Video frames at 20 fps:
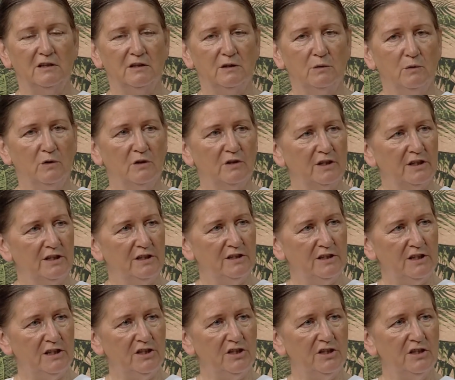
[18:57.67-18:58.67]
Under what
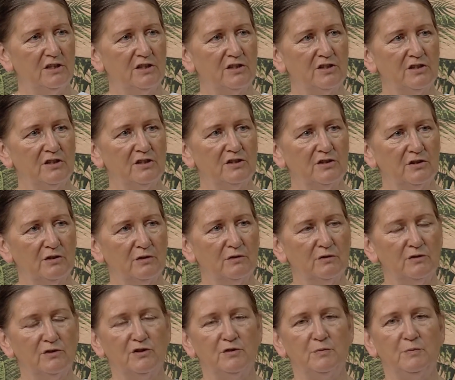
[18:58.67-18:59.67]
conditions does
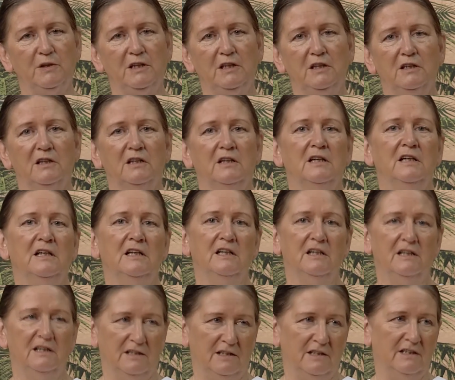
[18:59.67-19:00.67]
God speak?
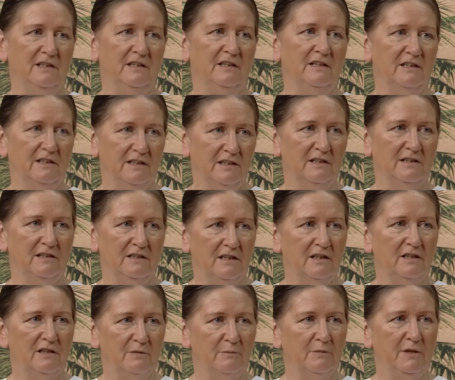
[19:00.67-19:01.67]

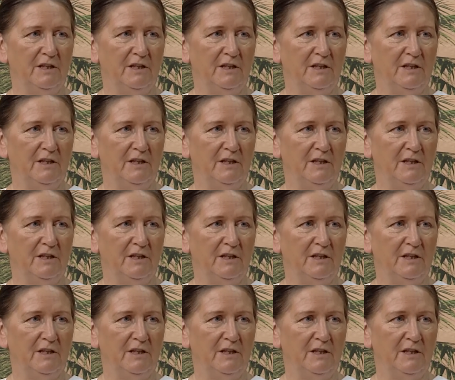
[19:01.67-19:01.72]
There are